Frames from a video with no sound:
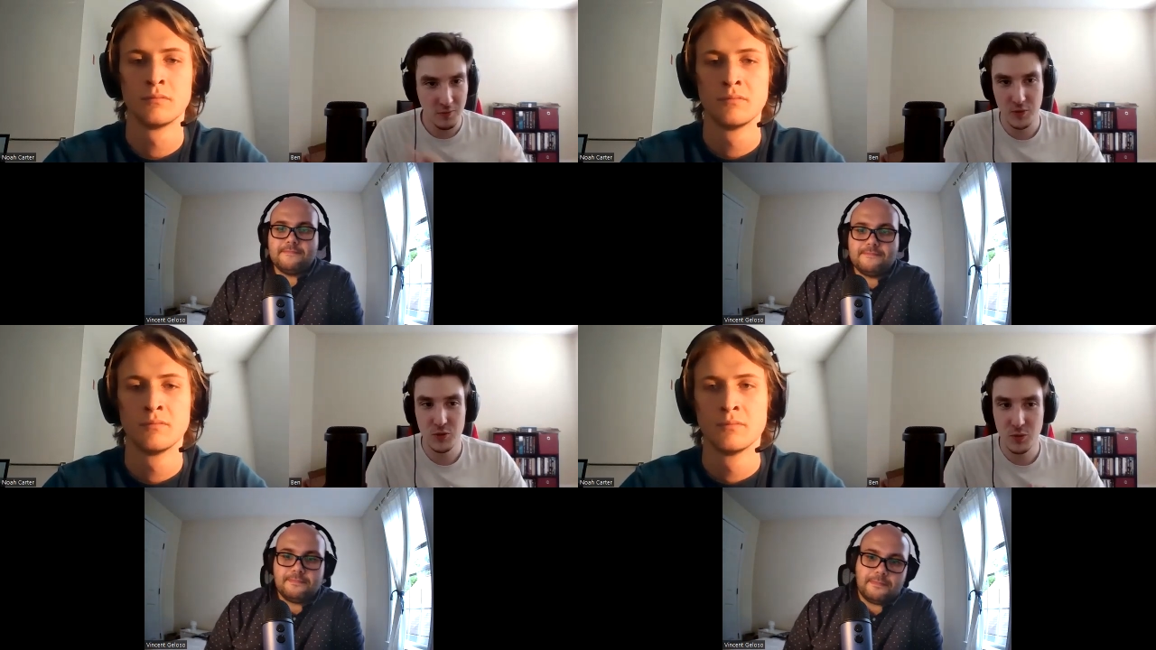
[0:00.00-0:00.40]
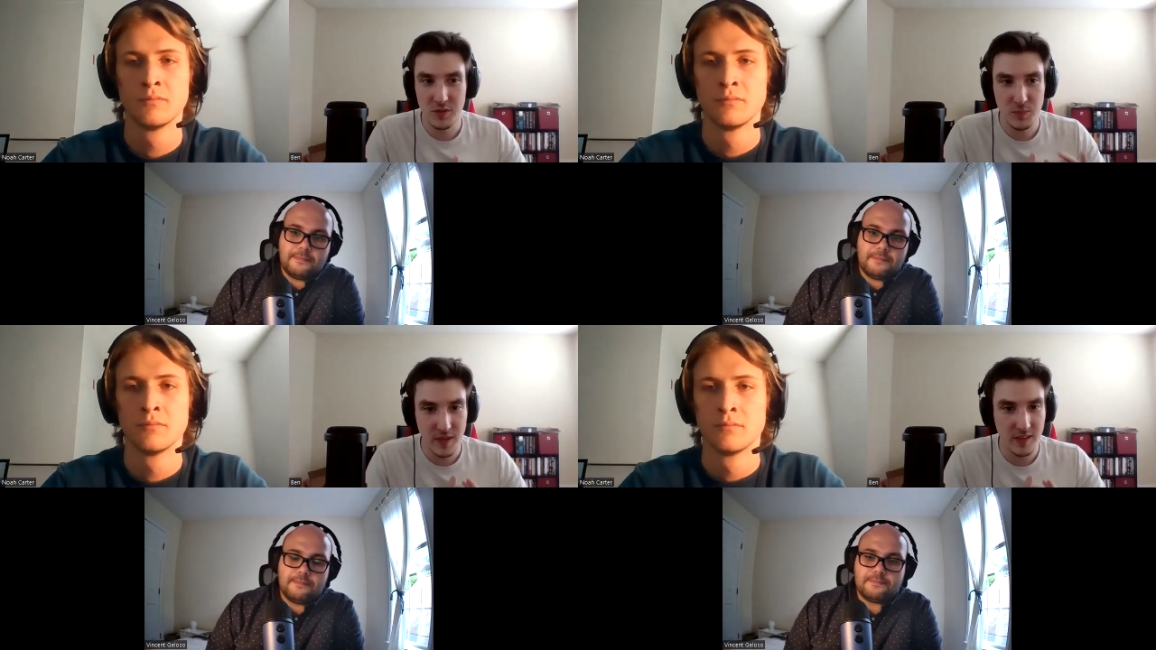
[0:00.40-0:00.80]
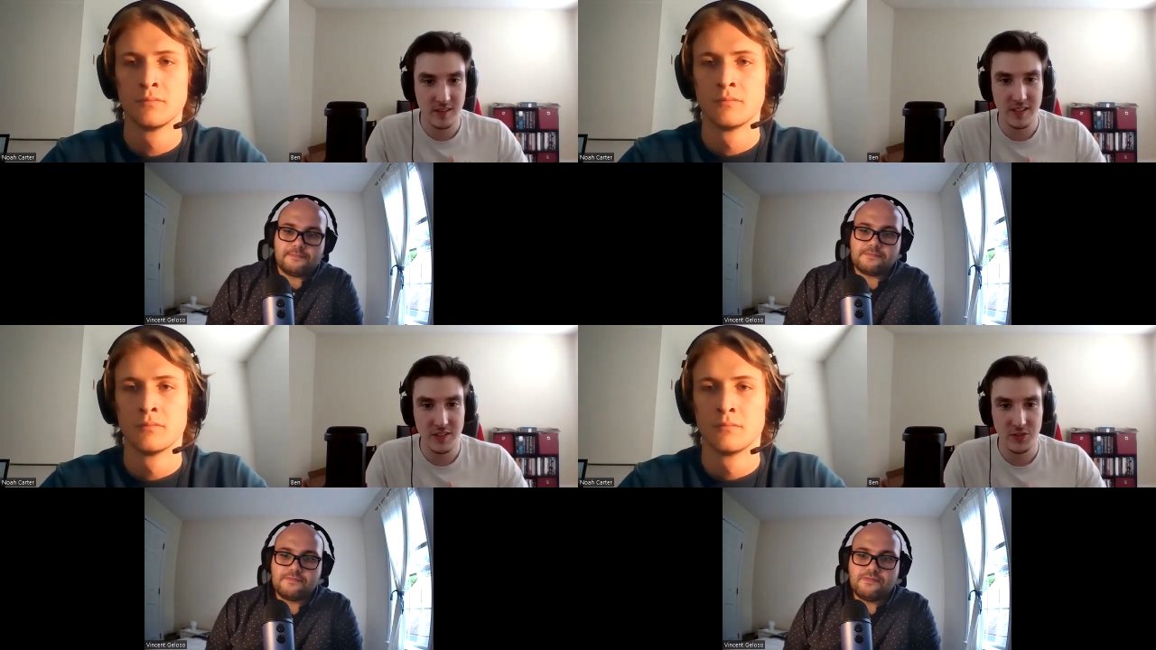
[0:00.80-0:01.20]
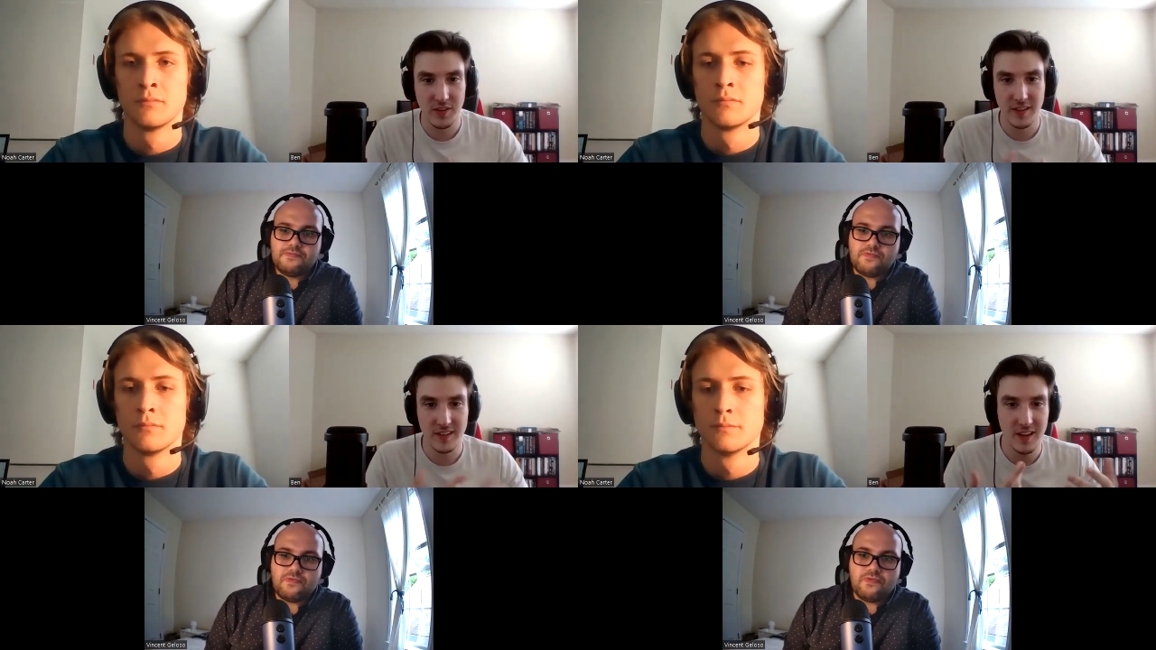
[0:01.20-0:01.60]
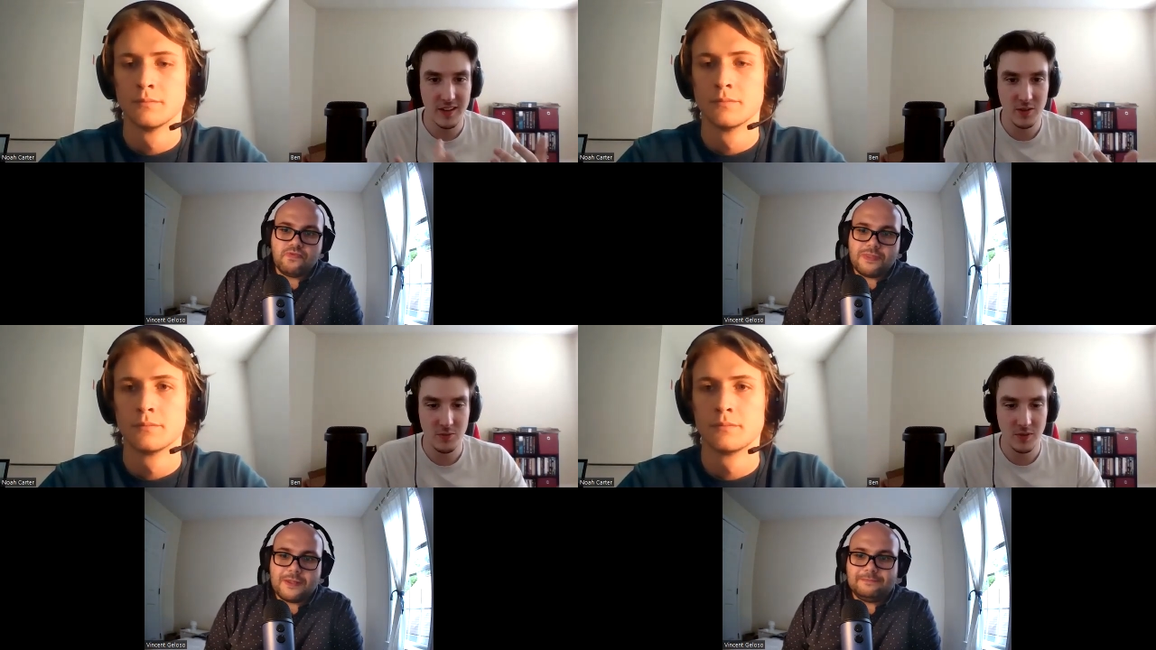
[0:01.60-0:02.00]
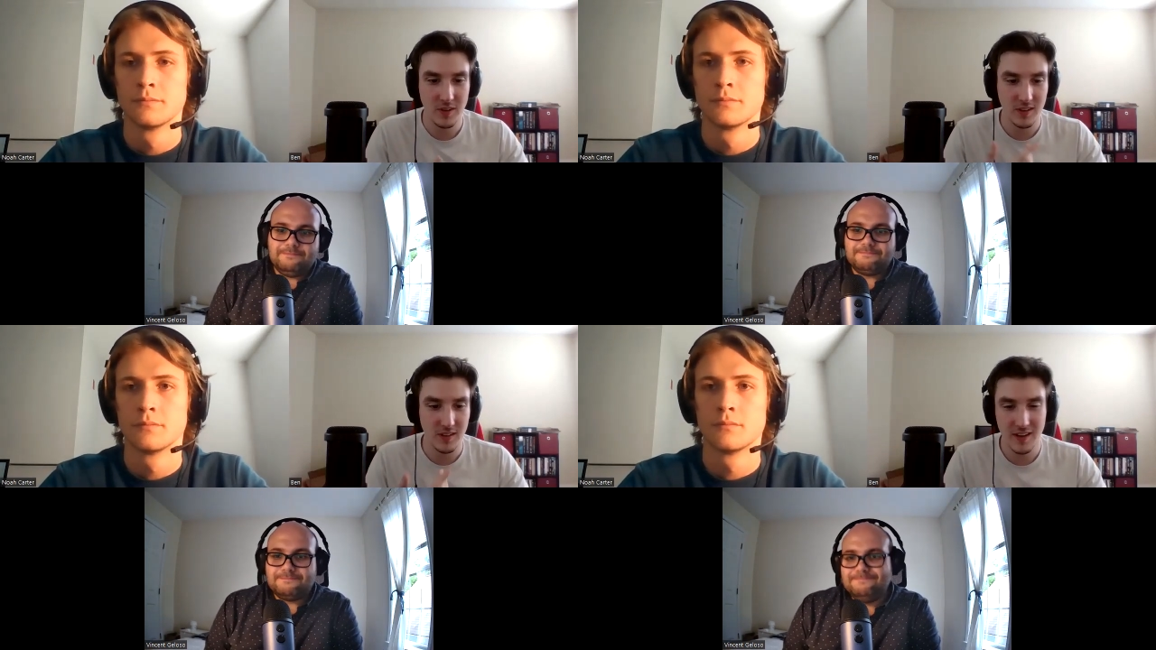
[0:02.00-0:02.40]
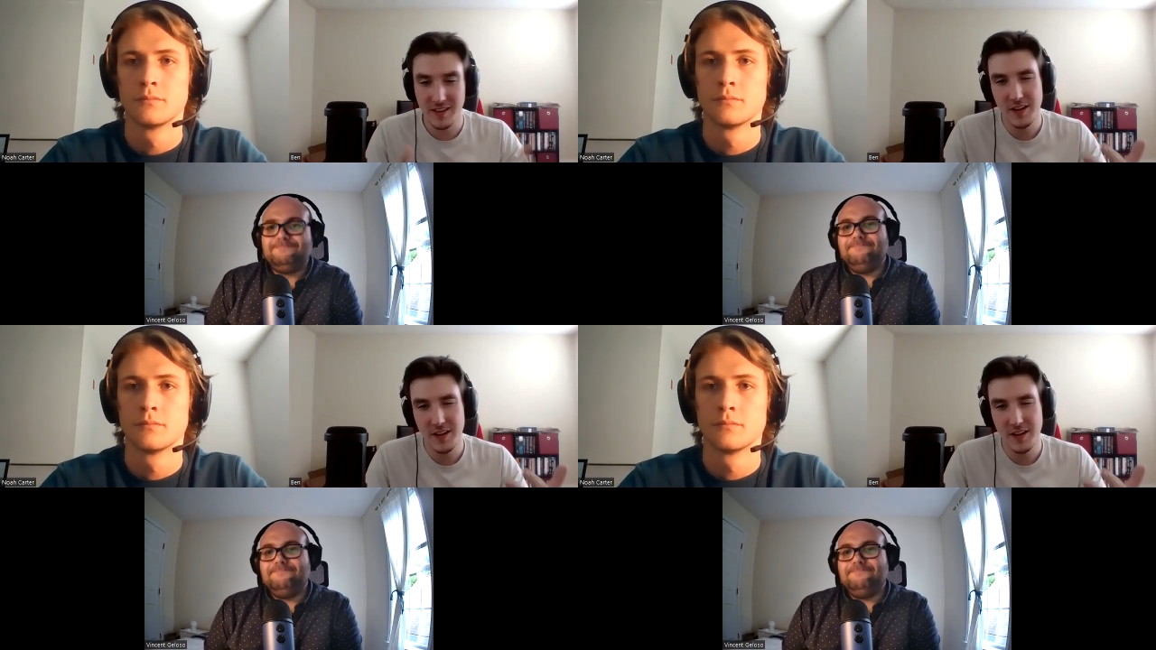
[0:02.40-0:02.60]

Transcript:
Speaker 1: first was Peter Leeson. I kind of uh, I,